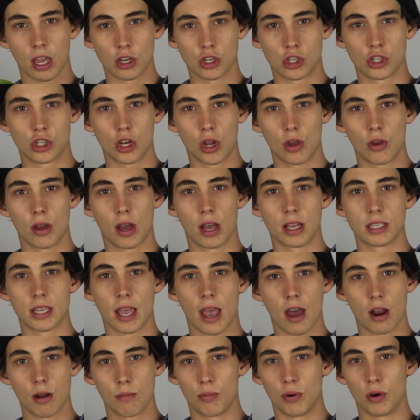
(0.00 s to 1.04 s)
can show you guys
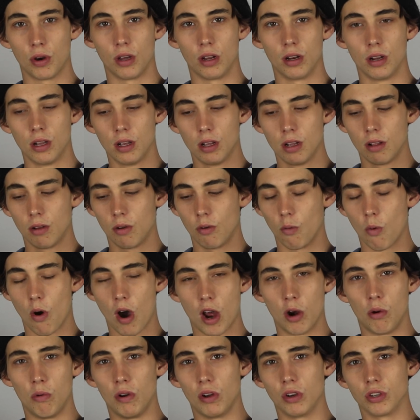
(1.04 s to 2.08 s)
how to put
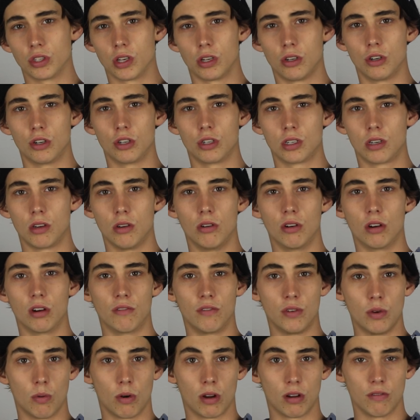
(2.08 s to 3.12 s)
wide wheels on your scooter
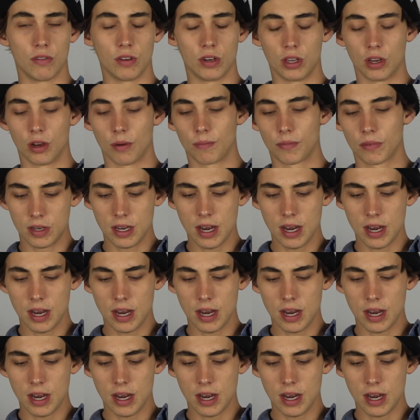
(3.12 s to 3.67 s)
if you want a video.